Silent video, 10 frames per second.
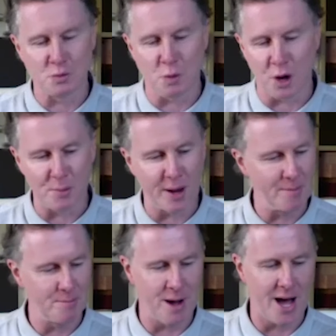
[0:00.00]
want to bring him
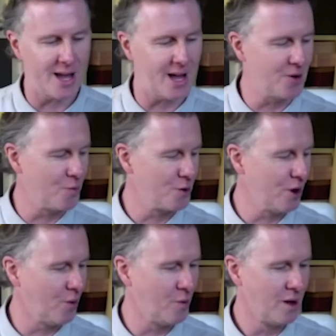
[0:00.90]
back. I don't
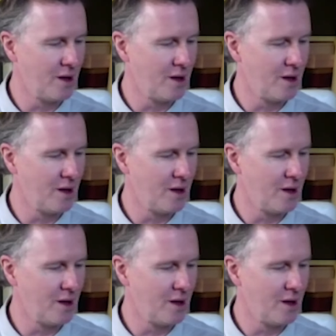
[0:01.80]
know.